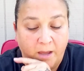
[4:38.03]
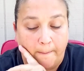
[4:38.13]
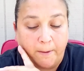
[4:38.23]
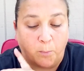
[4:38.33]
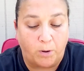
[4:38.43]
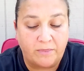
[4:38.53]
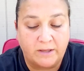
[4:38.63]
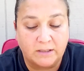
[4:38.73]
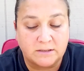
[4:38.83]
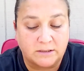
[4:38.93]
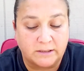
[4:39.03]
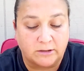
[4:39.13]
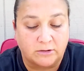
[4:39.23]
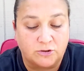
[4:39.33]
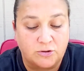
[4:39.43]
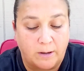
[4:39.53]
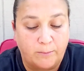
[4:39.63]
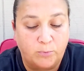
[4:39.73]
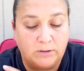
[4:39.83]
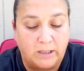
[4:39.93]
But one thing is clear,
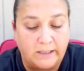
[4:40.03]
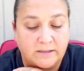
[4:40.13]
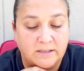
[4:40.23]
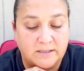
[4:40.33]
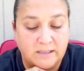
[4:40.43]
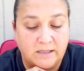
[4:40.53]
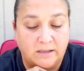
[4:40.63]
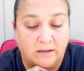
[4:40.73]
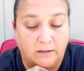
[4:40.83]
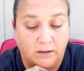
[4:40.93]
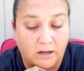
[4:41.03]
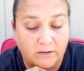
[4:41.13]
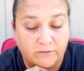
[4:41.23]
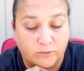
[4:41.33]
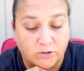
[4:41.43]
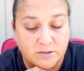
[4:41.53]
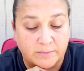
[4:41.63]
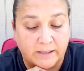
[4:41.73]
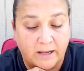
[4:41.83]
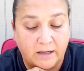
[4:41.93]
Trump would like to see law
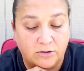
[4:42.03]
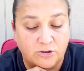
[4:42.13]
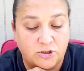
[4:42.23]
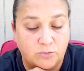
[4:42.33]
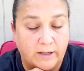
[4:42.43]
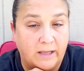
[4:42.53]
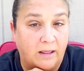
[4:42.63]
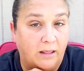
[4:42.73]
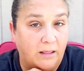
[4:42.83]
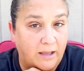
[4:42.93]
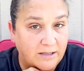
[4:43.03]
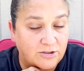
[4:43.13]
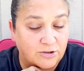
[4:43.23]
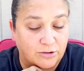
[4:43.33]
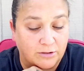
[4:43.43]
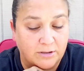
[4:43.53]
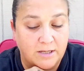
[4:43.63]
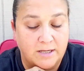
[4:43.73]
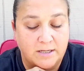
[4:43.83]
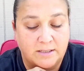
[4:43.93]
enforcement held to a lesser
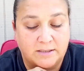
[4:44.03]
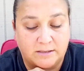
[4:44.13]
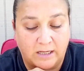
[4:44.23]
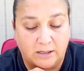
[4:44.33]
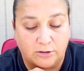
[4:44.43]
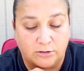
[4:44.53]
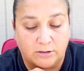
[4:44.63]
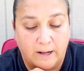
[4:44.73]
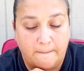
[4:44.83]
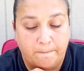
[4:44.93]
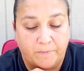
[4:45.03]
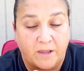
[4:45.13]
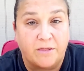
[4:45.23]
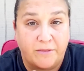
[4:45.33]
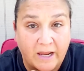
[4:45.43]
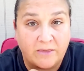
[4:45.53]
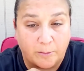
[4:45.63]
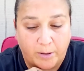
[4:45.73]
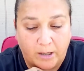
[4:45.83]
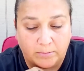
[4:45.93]
standard than the
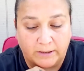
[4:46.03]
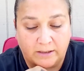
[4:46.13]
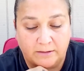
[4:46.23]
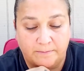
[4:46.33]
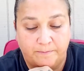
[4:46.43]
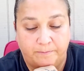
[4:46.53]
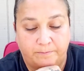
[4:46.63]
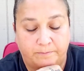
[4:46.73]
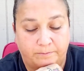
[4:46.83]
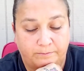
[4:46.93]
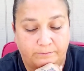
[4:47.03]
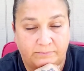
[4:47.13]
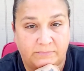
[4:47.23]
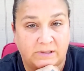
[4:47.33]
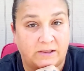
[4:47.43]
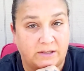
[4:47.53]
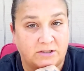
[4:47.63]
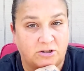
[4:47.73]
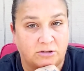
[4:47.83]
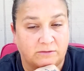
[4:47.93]
public that they
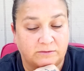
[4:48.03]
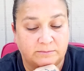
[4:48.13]
serve.